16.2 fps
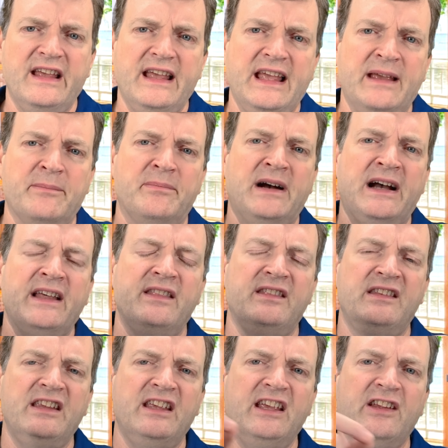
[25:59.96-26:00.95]
and by
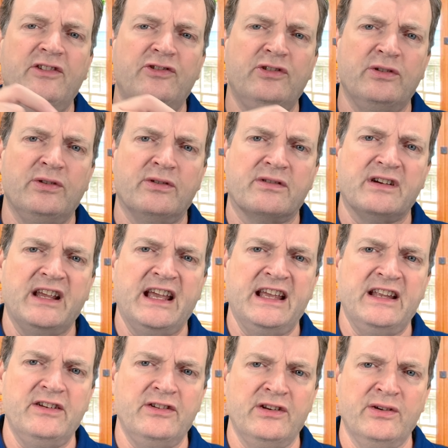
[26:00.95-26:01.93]
these, you
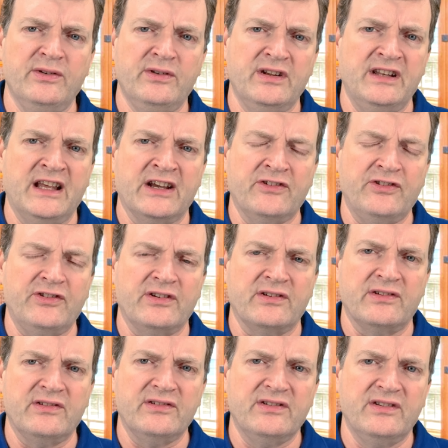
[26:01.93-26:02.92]
create new
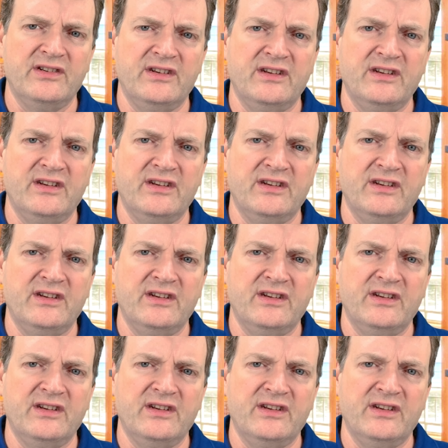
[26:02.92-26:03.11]
connections.